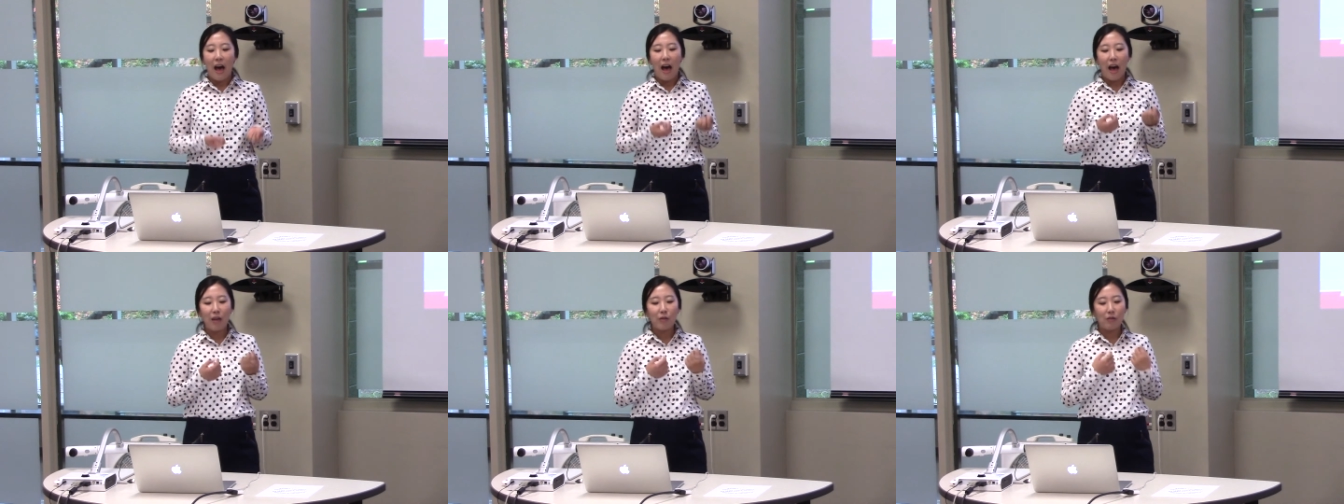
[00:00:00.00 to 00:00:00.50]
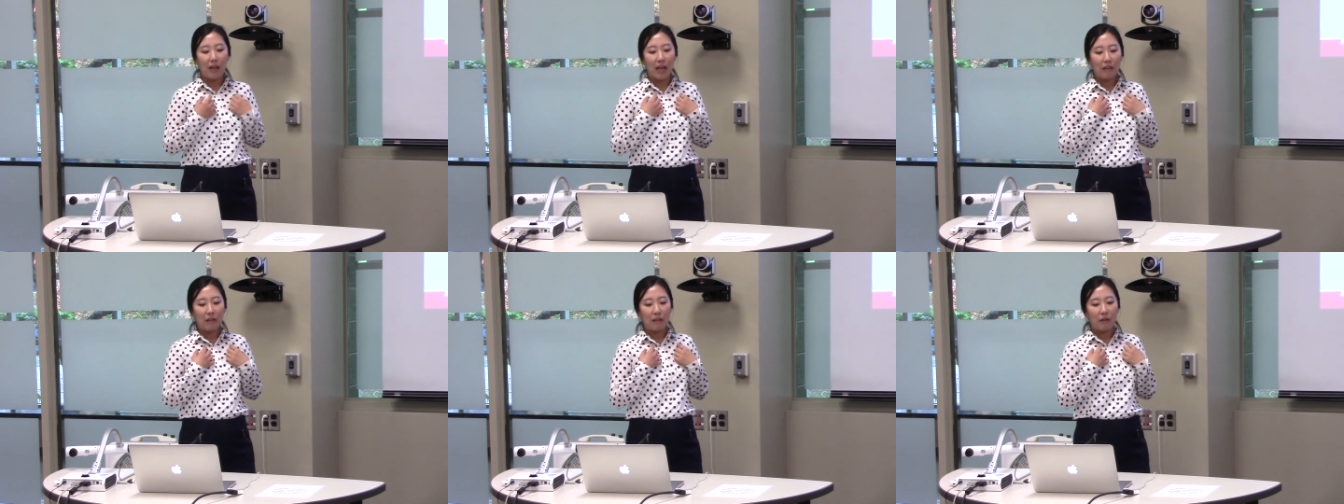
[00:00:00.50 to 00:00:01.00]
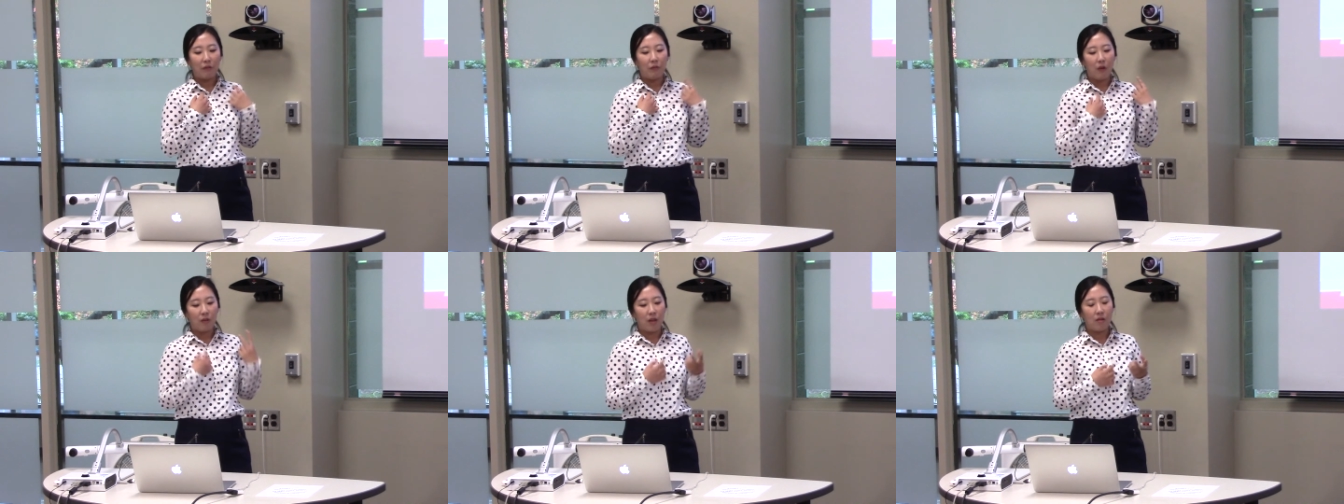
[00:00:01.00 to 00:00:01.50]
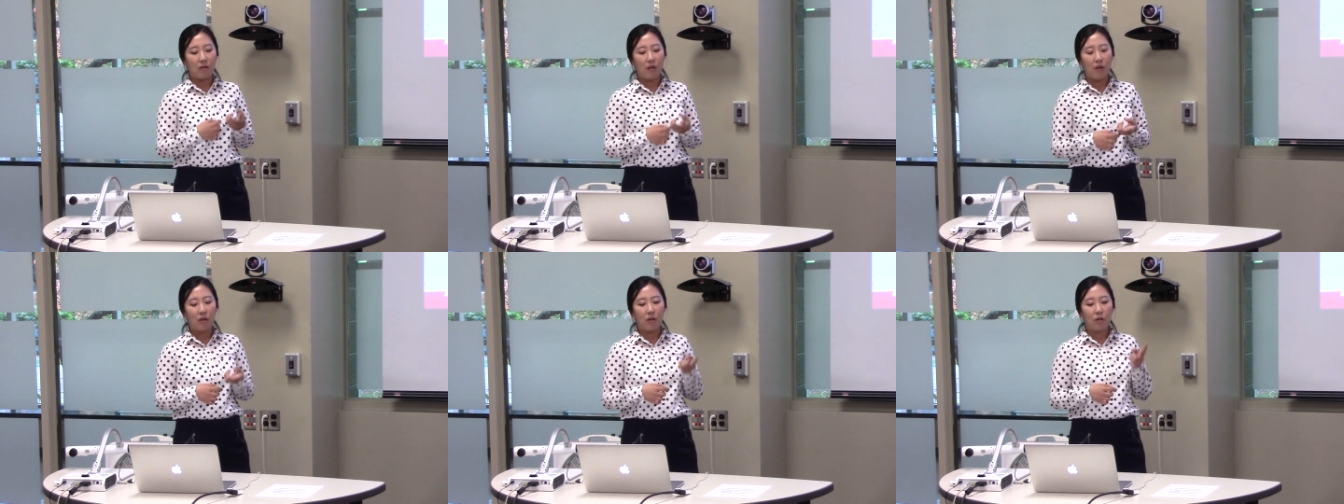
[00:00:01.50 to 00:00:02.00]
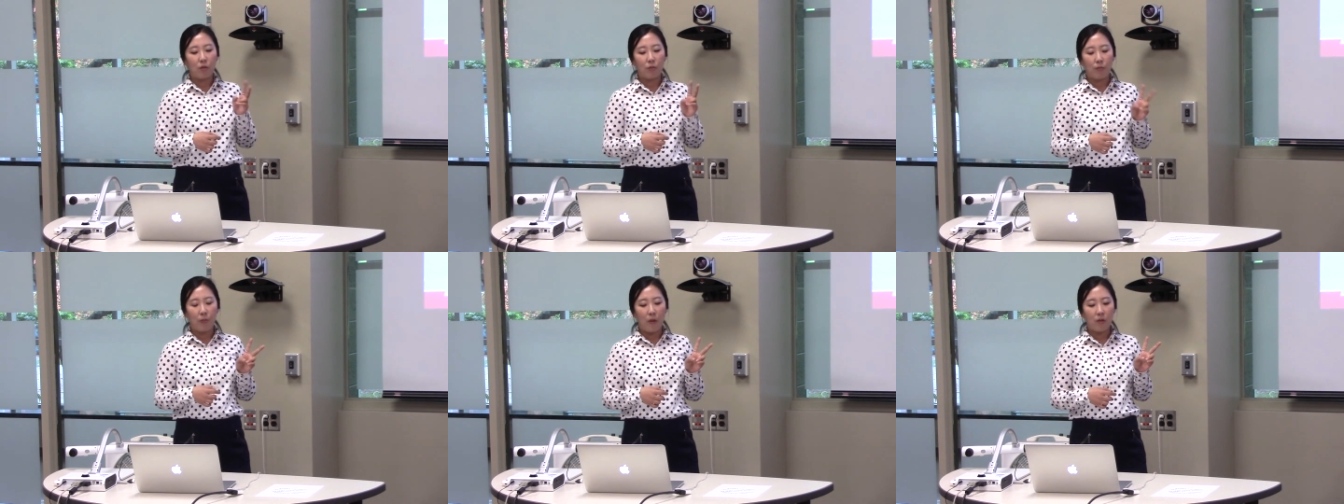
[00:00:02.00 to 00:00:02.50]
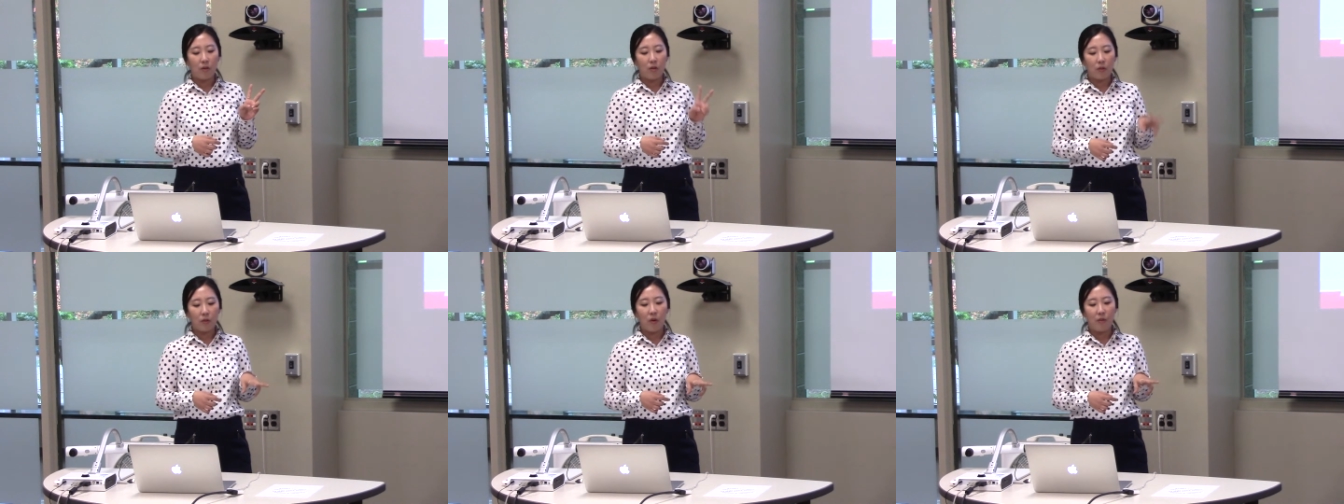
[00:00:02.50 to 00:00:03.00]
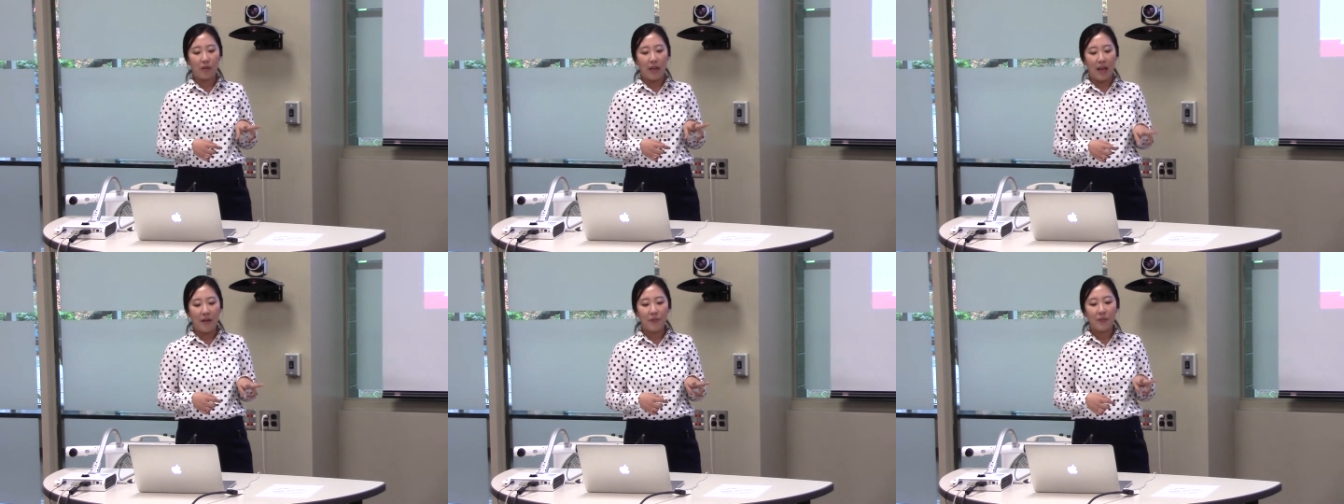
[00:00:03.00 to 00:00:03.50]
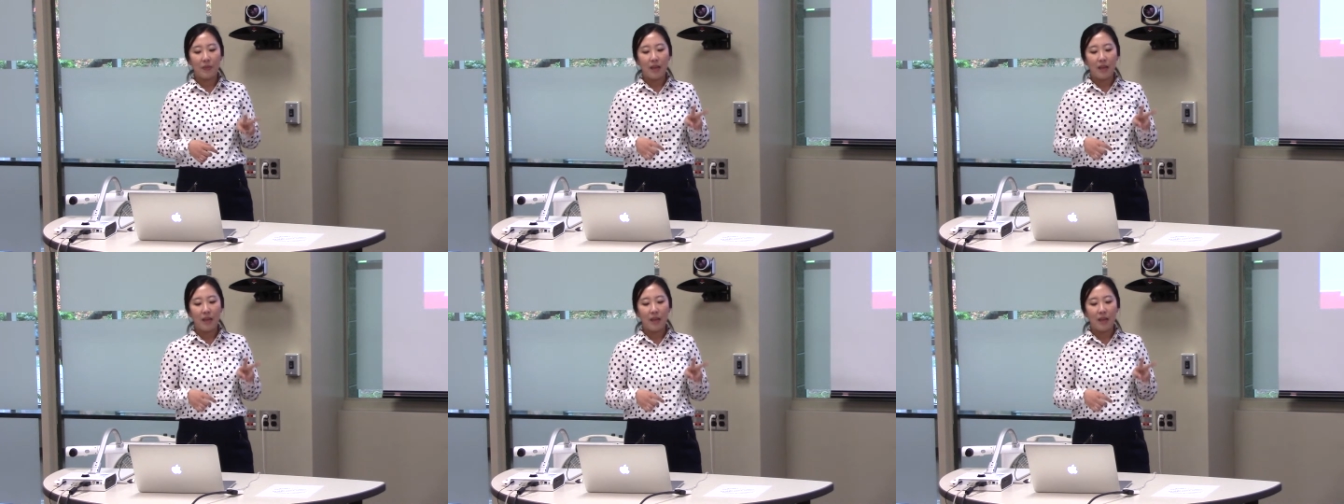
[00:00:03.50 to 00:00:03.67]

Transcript: I would like to focus on both two of them,